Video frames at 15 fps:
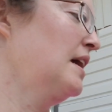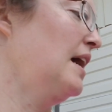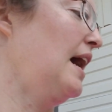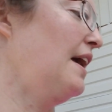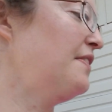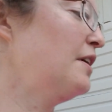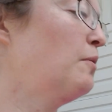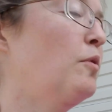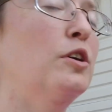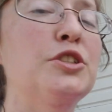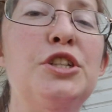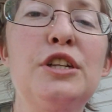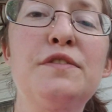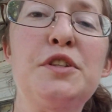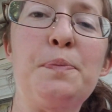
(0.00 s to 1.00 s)
And then once
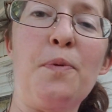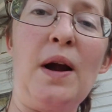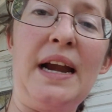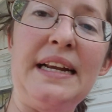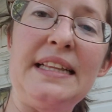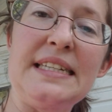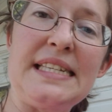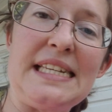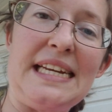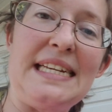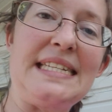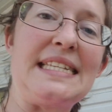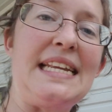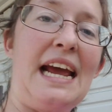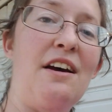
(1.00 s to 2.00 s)
you've sprayed the
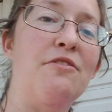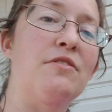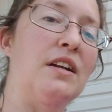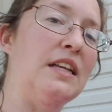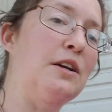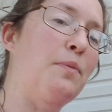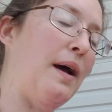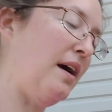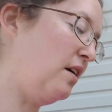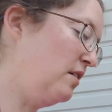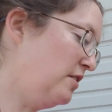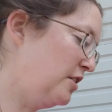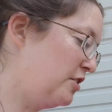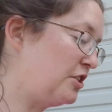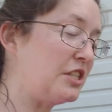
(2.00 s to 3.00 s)
seeds down really well,
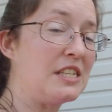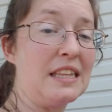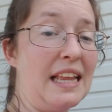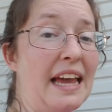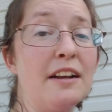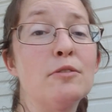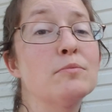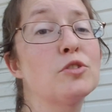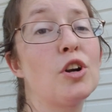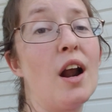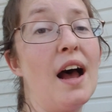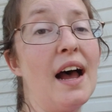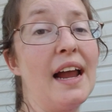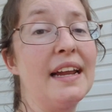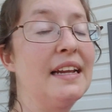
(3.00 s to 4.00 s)
you just let them
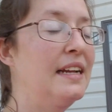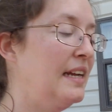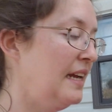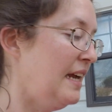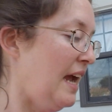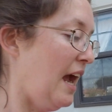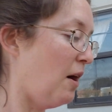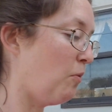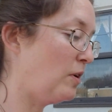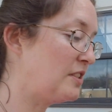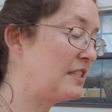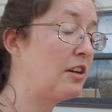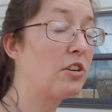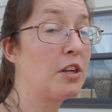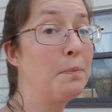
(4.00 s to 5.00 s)
dry. And once
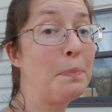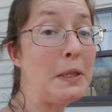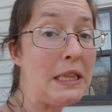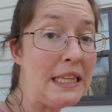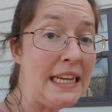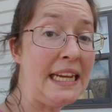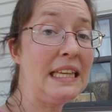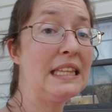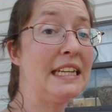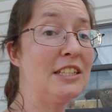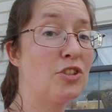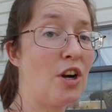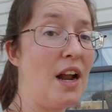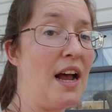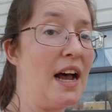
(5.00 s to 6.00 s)
they're completely
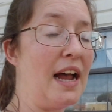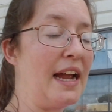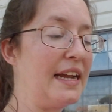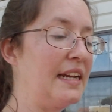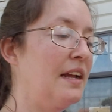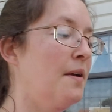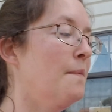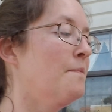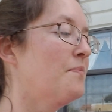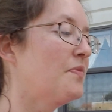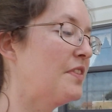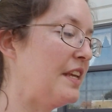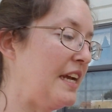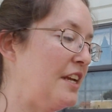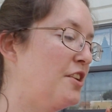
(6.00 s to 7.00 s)
dry,
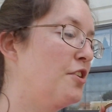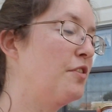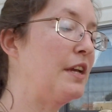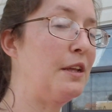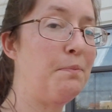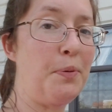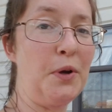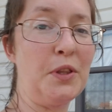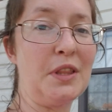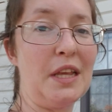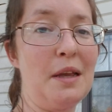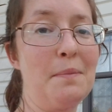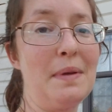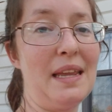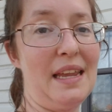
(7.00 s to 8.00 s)
then you can put
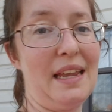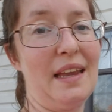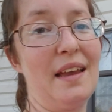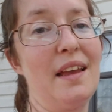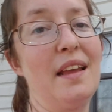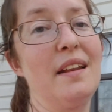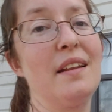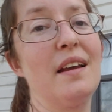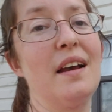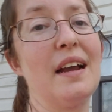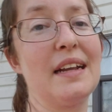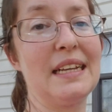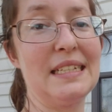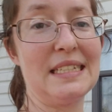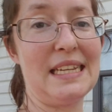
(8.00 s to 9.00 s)
them in a
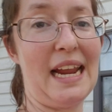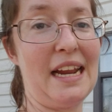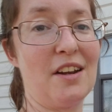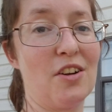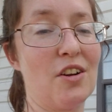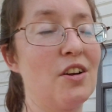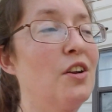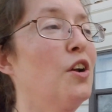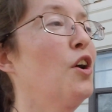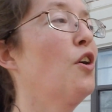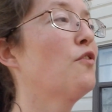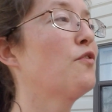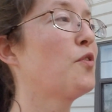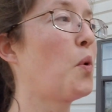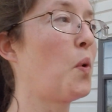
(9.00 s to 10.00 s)
container
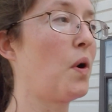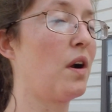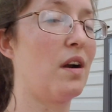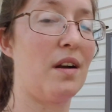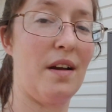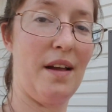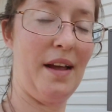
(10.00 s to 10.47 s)
for